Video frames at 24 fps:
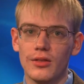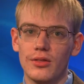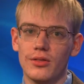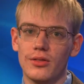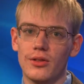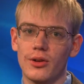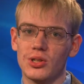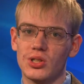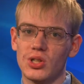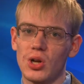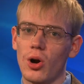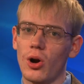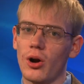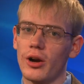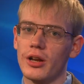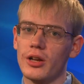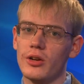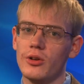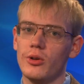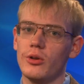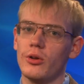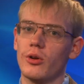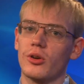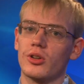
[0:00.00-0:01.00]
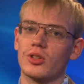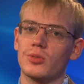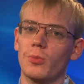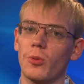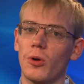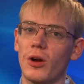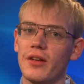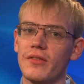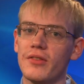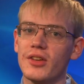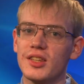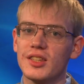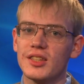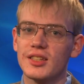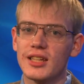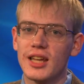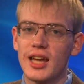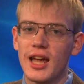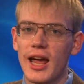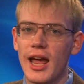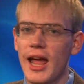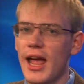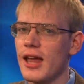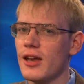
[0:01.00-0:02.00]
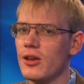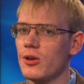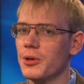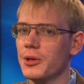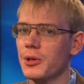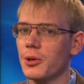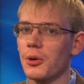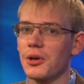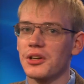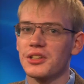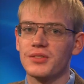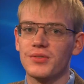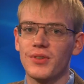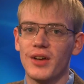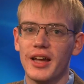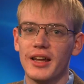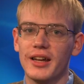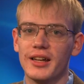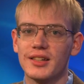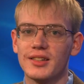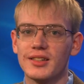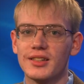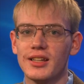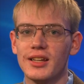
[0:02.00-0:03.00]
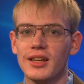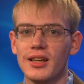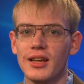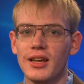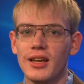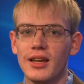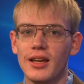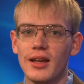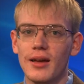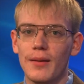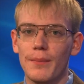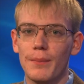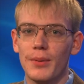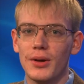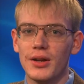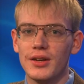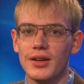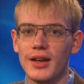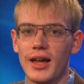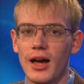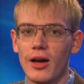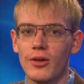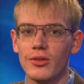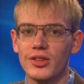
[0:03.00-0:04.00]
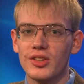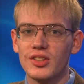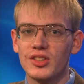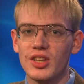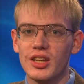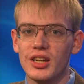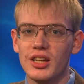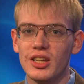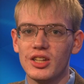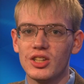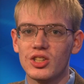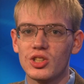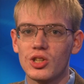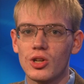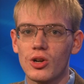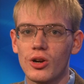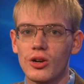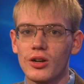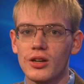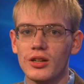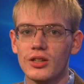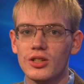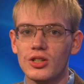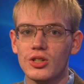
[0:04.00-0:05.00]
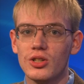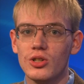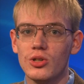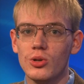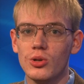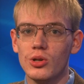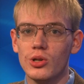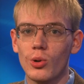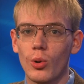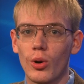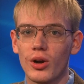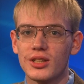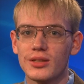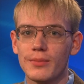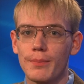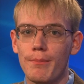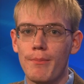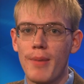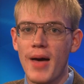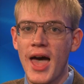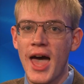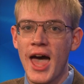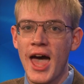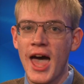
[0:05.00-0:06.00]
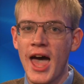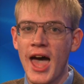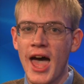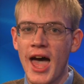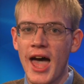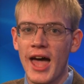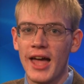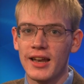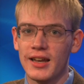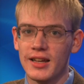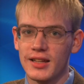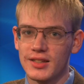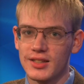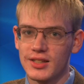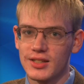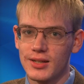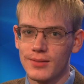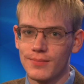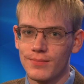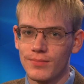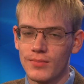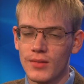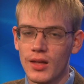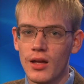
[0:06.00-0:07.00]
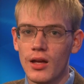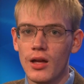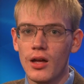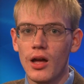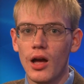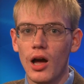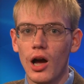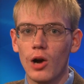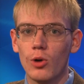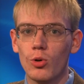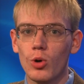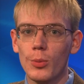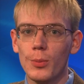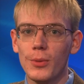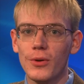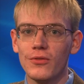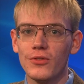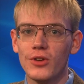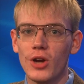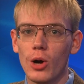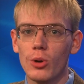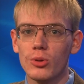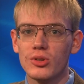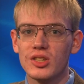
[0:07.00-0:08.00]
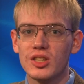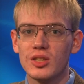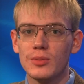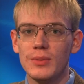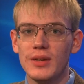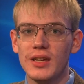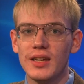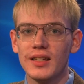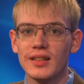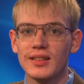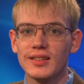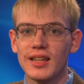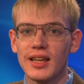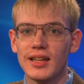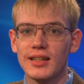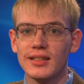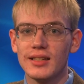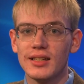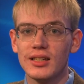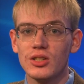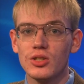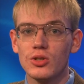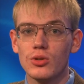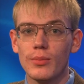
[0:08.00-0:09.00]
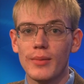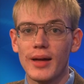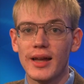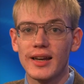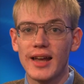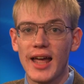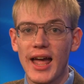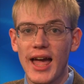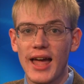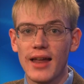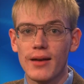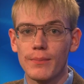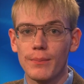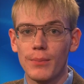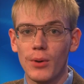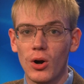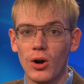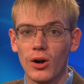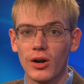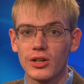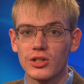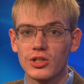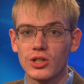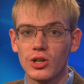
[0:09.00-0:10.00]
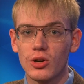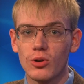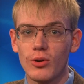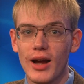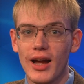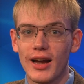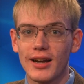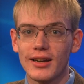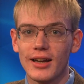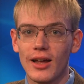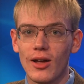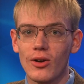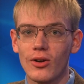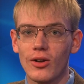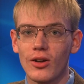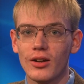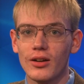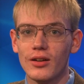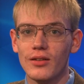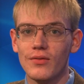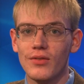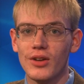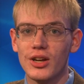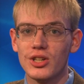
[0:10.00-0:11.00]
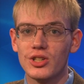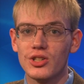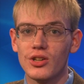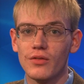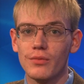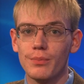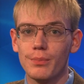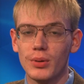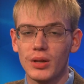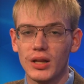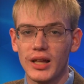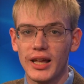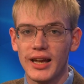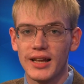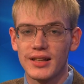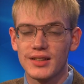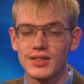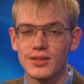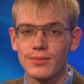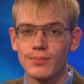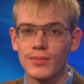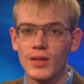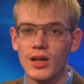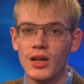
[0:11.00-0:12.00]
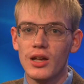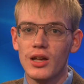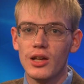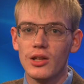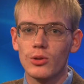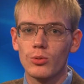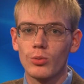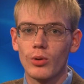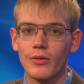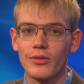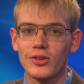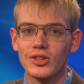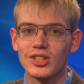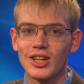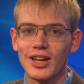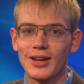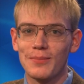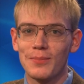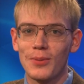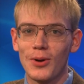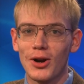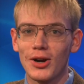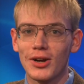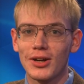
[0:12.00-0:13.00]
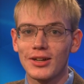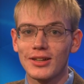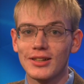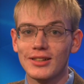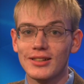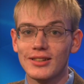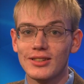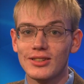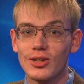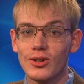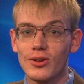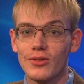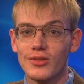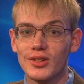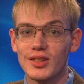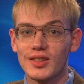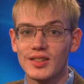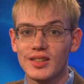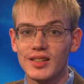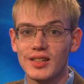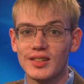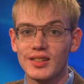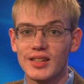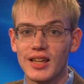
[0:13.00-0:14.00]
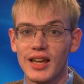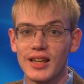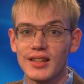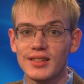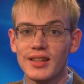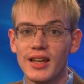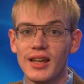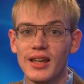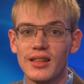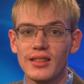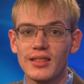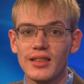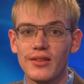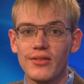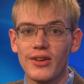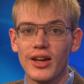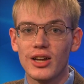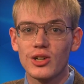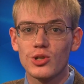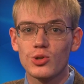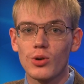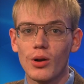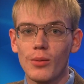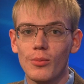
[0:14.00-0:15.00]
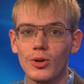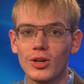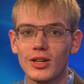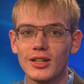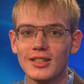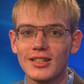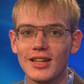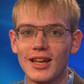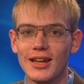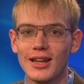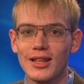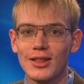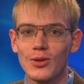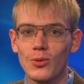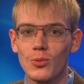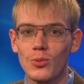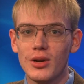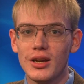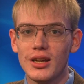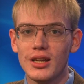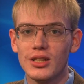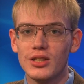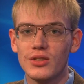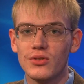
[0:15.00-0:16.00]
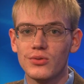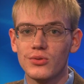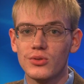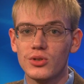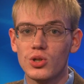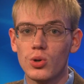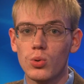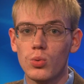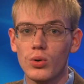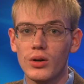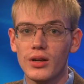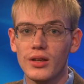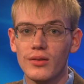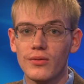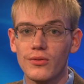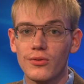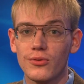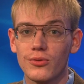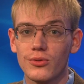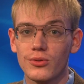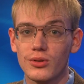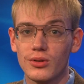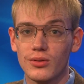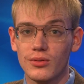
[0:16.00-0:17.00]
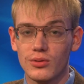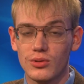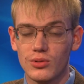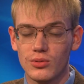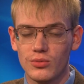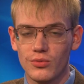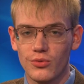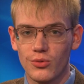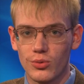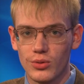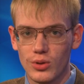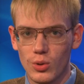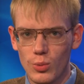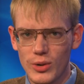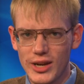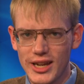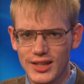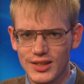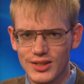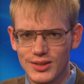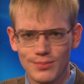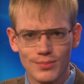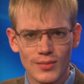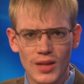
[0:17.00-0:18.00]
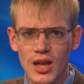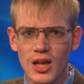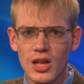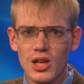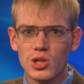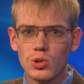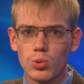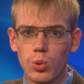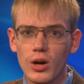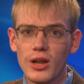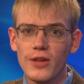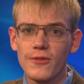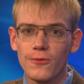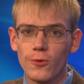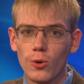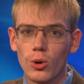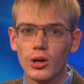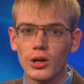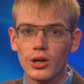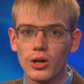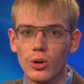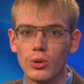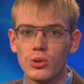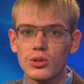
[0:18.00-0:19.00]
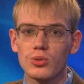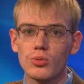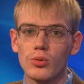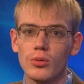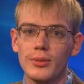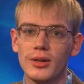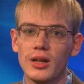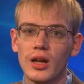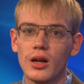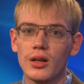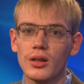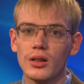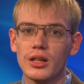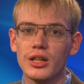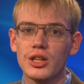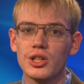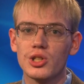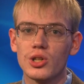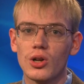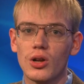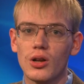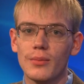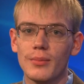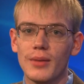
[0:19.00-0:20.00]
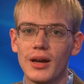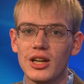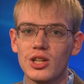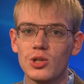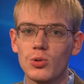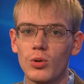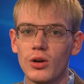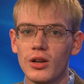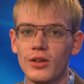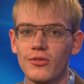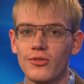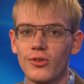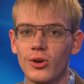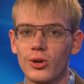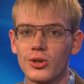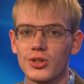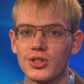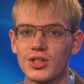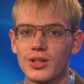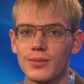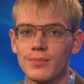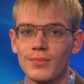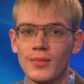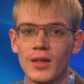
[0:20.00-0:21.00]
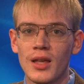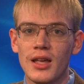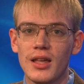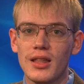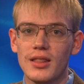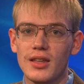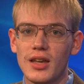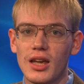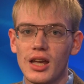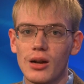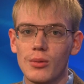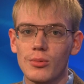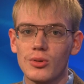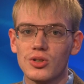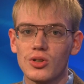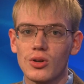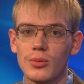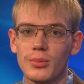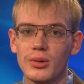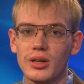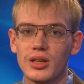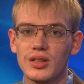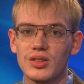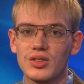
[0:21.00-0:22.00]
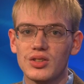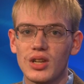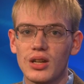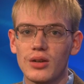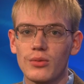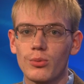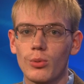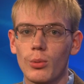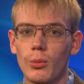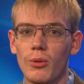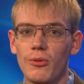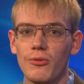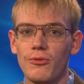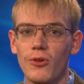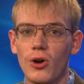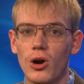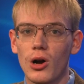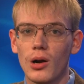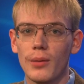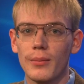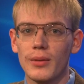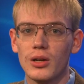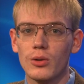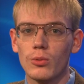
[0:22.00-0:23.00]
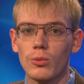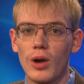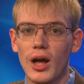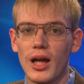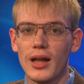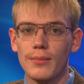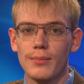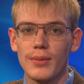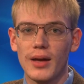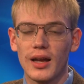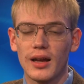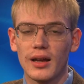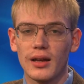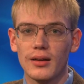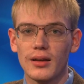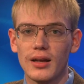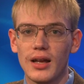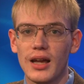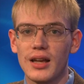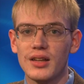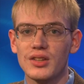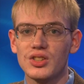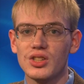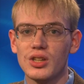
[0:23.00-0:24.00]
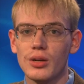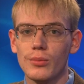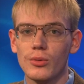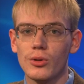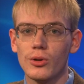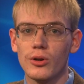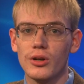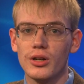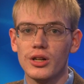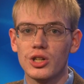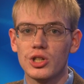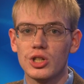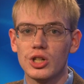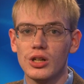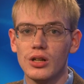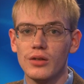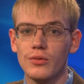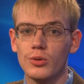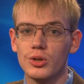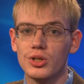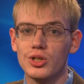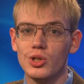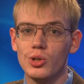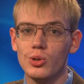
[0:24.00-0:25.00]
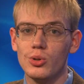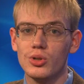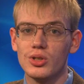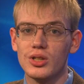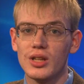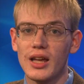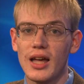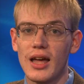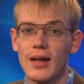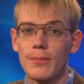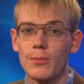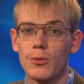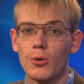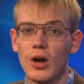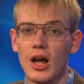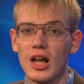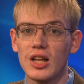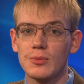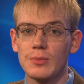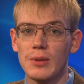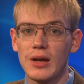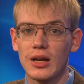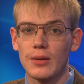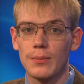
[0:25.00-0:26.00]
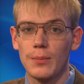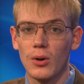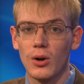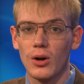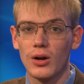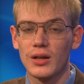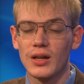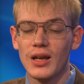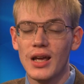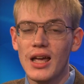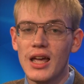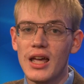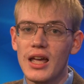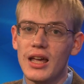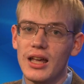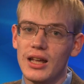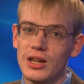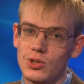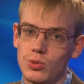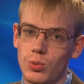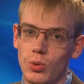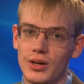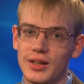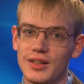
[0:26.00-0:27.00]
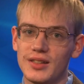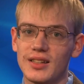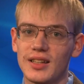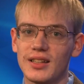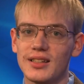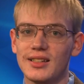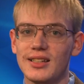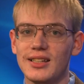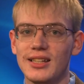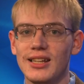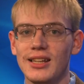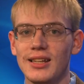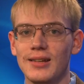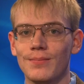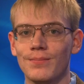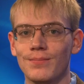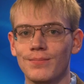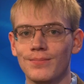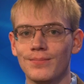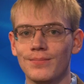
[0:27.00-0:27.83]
There's already New York's bravest and New York's finest. But now the city is turning to New York's baddest. A group of goats is being sent into Manhattan Park to crack down on invasion of plants. The Riverside Park Conservancy says they've had trouble containing the weeds 20 for the weeds. 24 goats will be unleashed on May 21st. The animals are being sent from a farm in Rhinebeck. A similar initiative was used at Prospect Park in 2016.